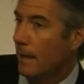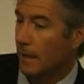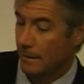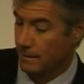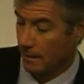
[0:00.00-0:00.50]

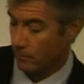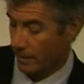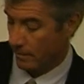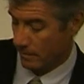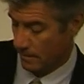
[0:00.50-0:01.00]
And I said,
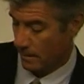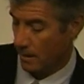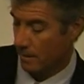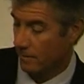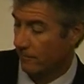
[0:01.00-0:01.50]
well,
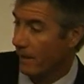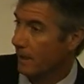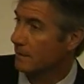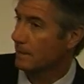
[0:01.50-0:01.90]
uh, in fact,